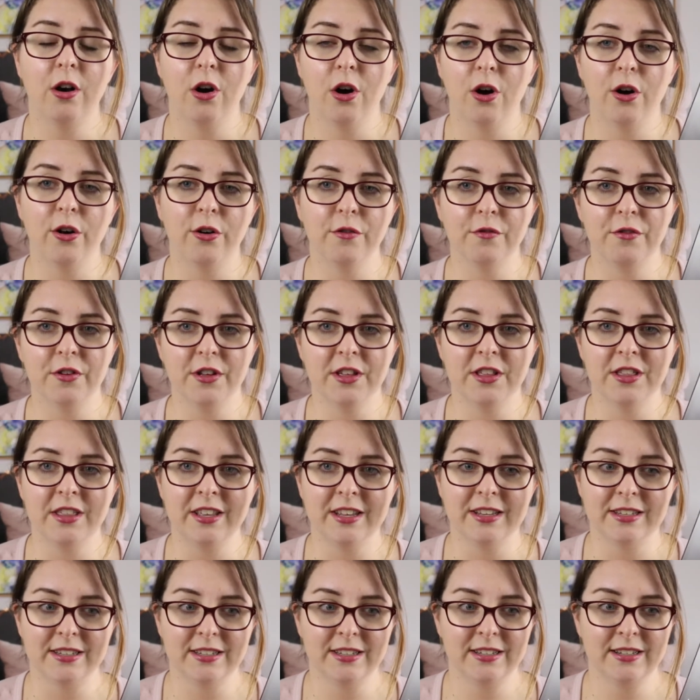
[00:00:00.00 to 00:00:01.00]
of
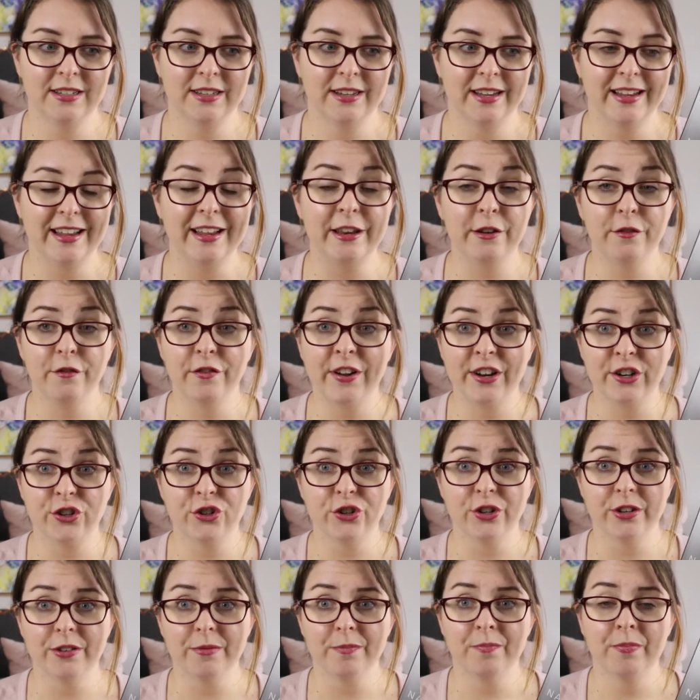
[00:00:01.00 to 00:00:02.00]
this
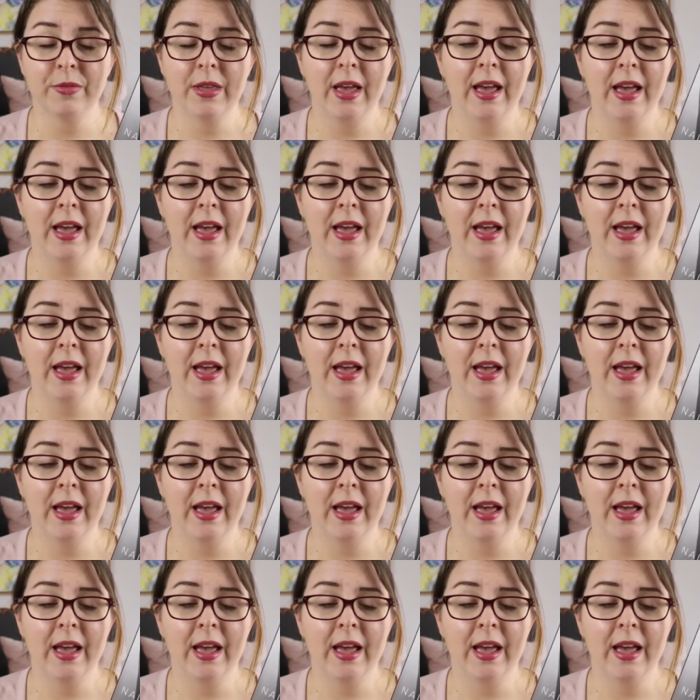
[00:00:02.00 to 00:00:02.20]
infection,